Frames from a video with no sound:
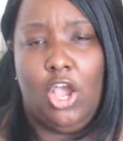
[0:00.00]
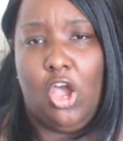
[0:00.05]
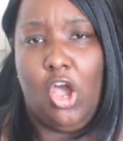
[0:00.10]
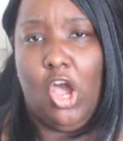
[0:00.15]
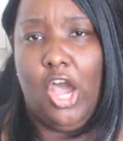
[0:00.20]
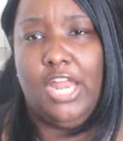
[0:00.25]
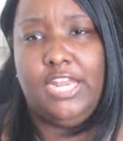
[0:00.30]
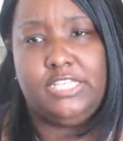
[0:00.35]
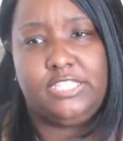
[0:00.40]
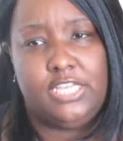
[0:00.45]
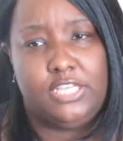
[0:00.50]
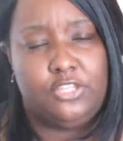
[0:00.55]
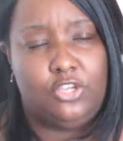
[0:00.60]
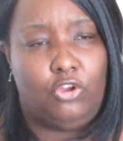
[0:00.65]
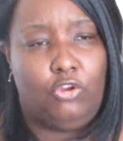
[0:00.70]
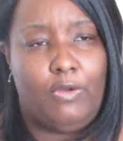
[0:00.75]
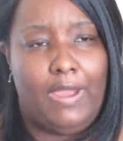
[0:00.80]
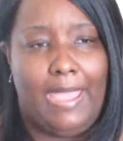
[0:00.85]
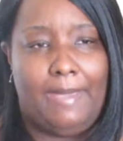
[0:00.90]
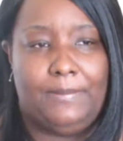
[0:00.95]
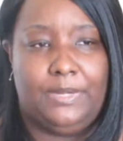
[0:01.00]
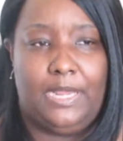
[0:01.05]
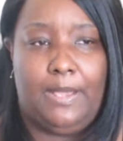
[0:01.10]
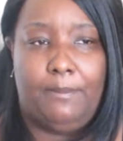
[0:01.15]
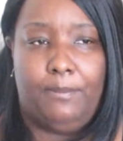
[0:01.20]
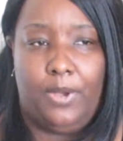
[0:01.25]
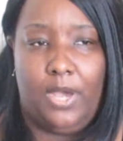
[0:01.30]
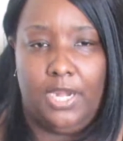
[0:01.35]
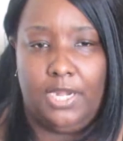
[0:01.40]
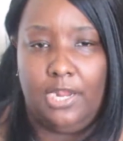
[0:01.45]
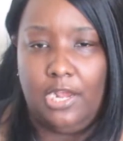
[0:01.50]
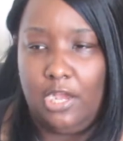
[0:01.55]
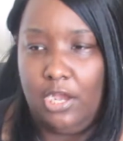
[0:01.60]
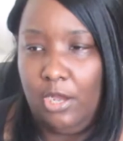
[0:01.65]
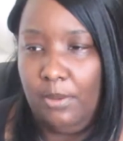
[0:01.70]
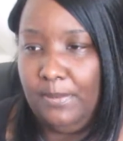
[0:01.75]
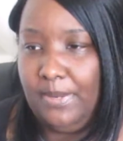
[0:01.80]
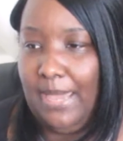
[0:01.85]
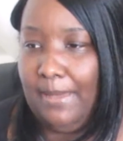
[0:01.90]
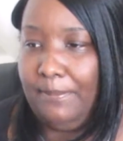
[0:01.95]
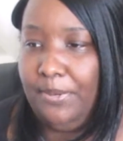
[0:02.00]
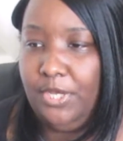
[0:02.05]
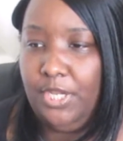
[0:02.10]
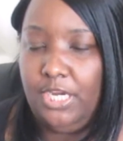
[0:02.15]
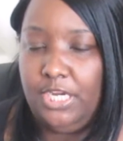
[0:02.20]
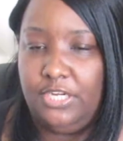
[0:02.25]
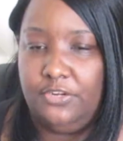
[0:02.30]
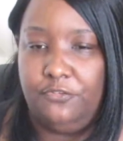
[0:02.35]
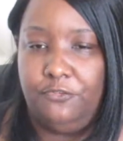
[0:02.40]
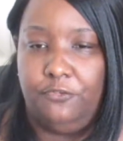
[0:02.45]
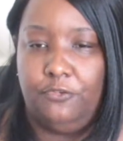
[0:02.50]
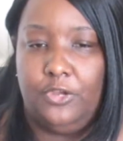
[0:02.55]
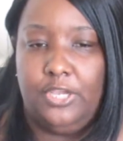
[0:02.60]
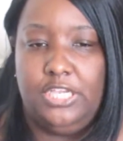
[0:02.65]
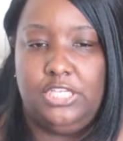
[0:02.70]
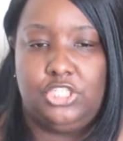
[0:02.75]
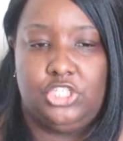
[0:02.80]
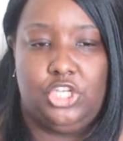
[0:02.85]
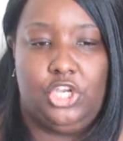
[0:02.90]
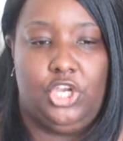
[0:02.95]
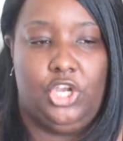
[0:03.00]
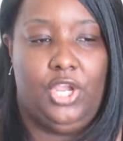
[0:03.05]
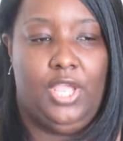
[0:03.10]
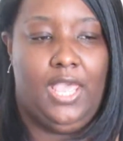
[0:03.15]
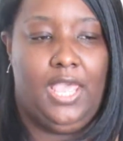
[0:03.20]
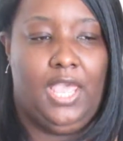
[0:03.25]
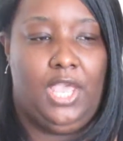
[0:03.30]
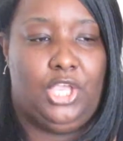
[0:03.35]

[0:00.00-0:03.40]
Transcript: all this other crap, and I brought it home, and I put it in the freezer,